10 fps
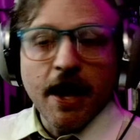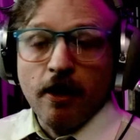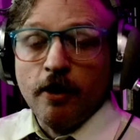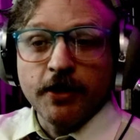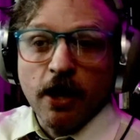
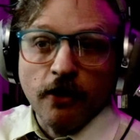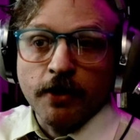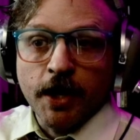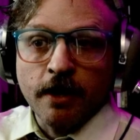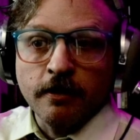And on the
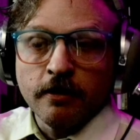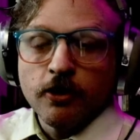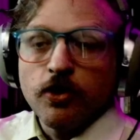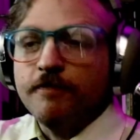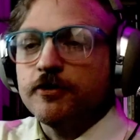other hand,
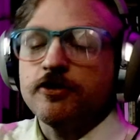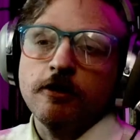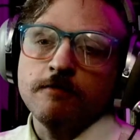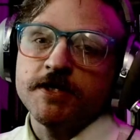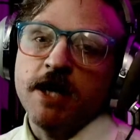you have the
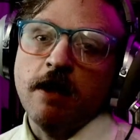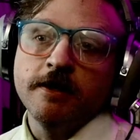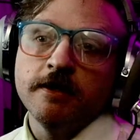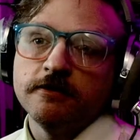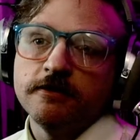
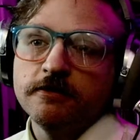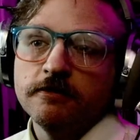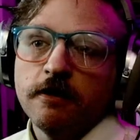Circumcellians,